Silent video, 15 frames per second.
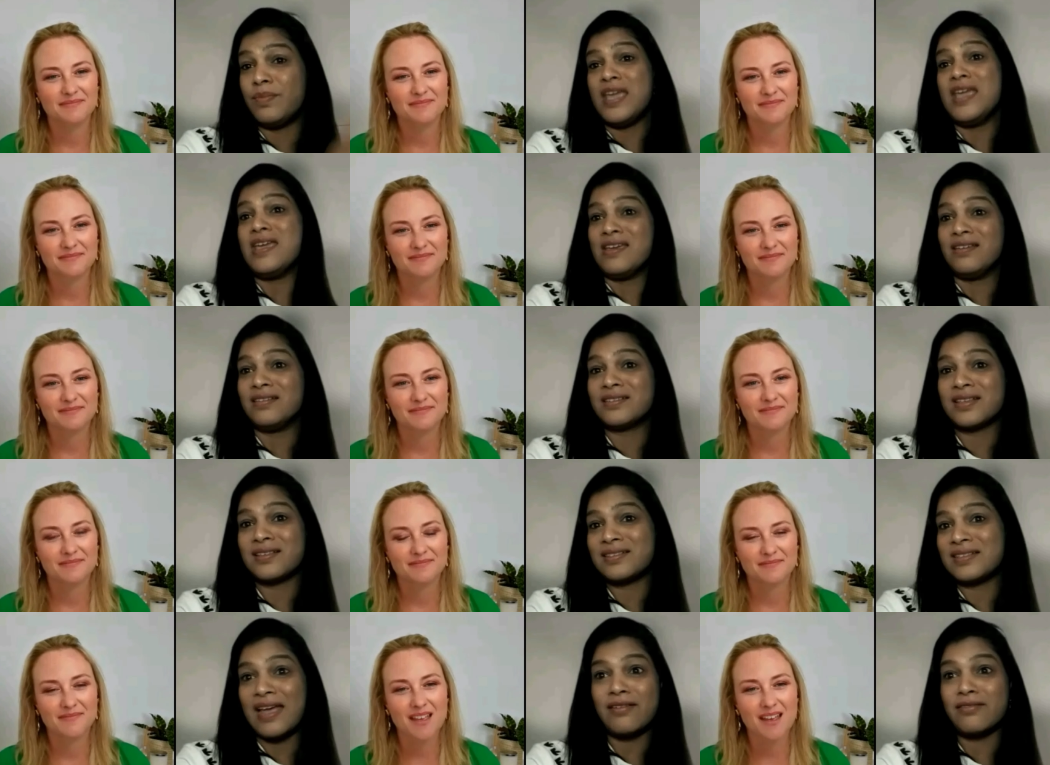Speaker 1: beings.
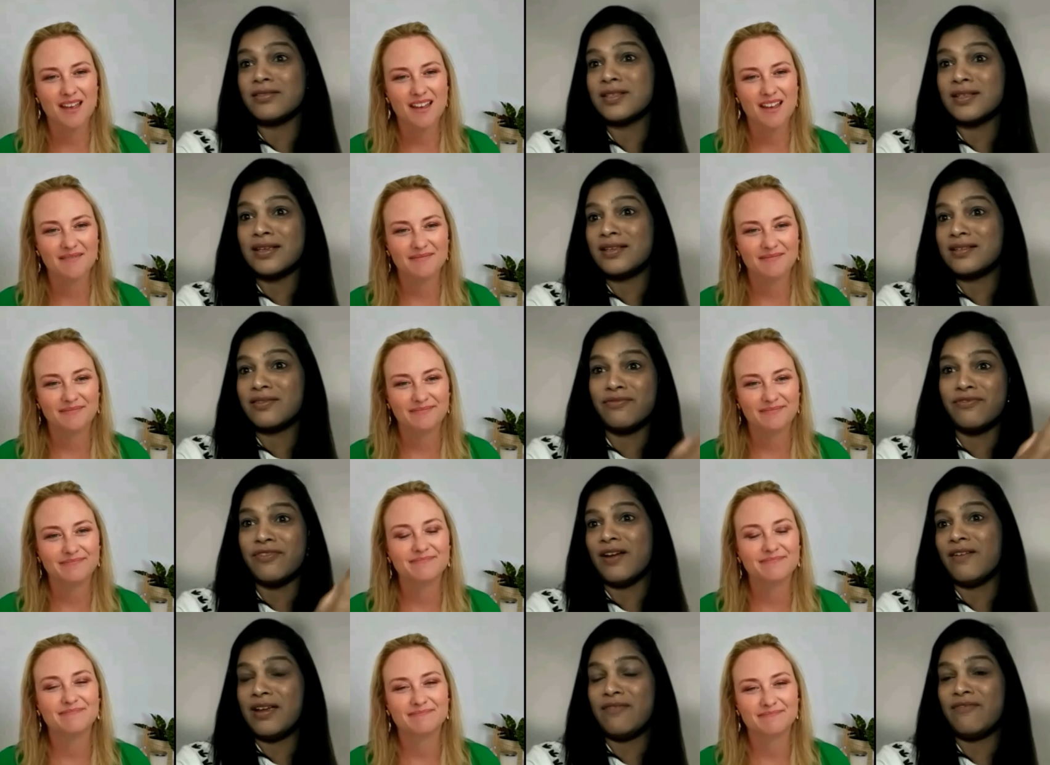Sales yeah. is a
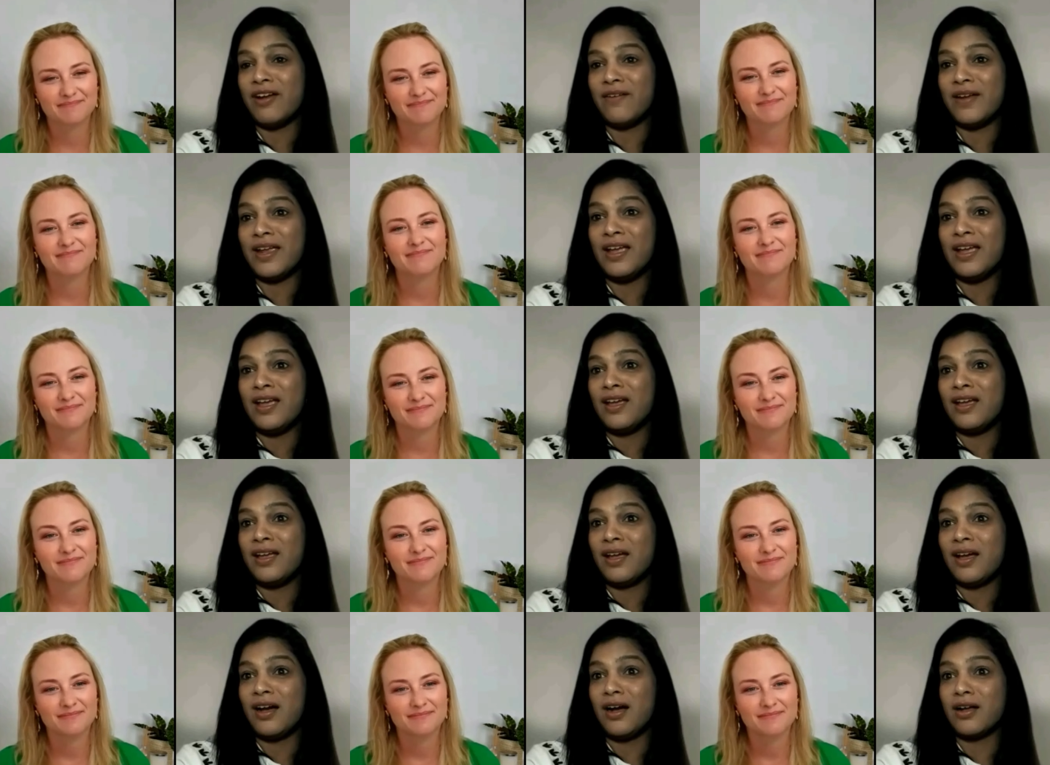very, very...
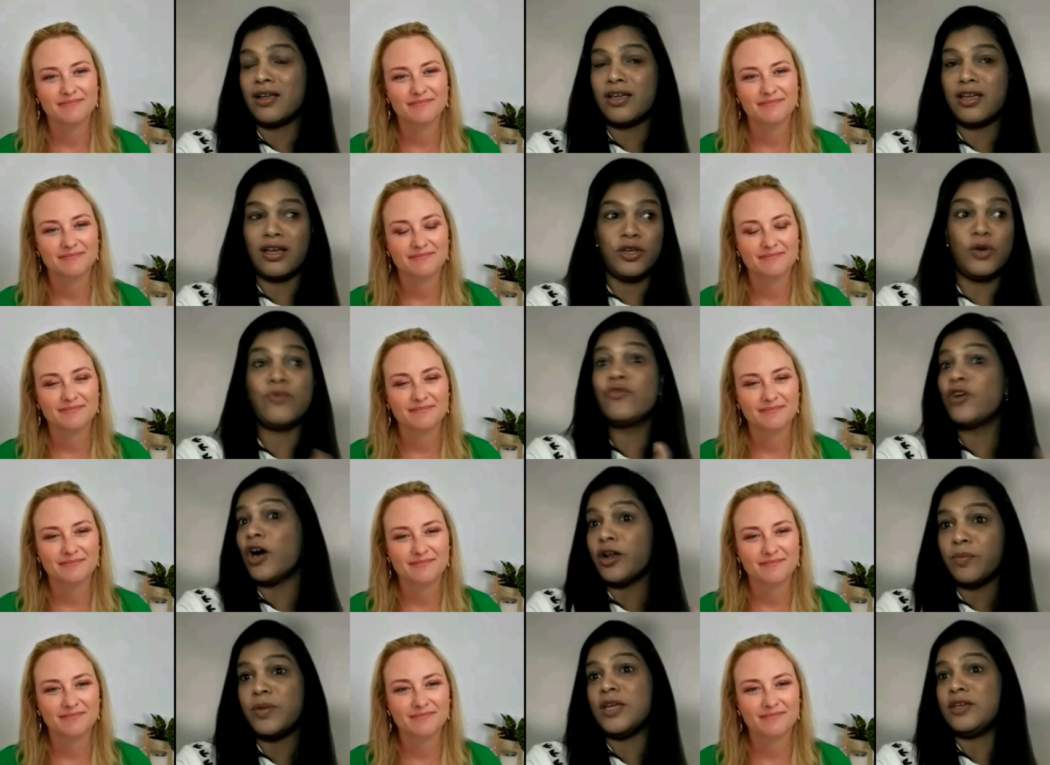Uh, you've got
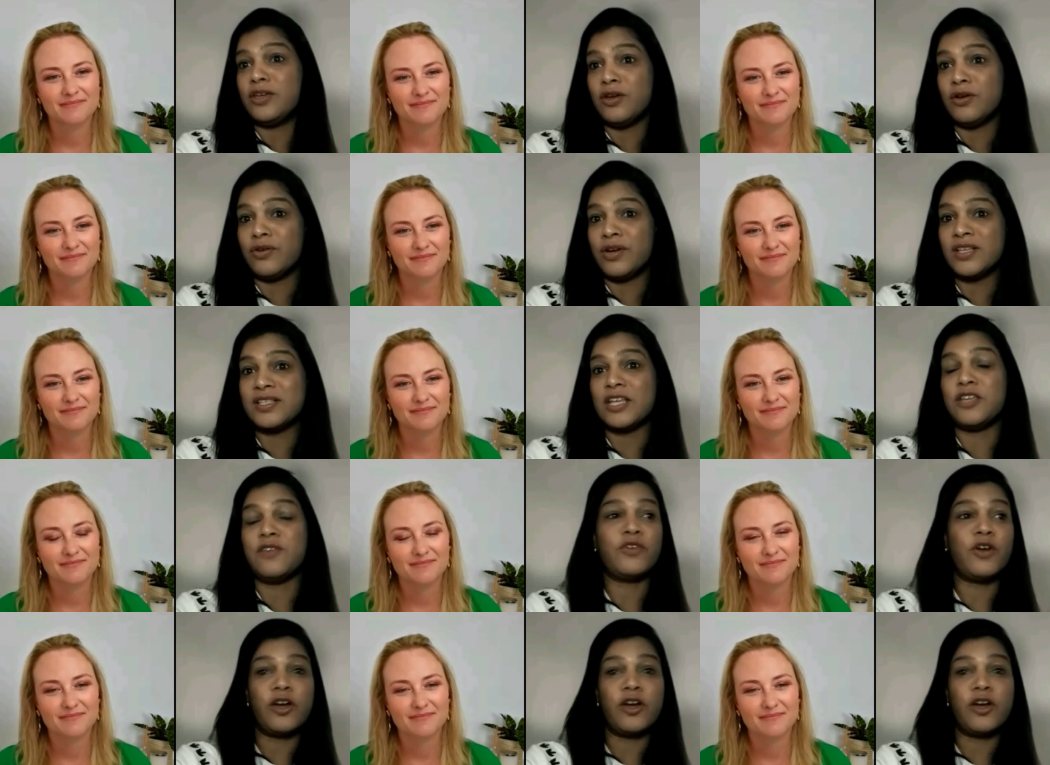to be curious, and you've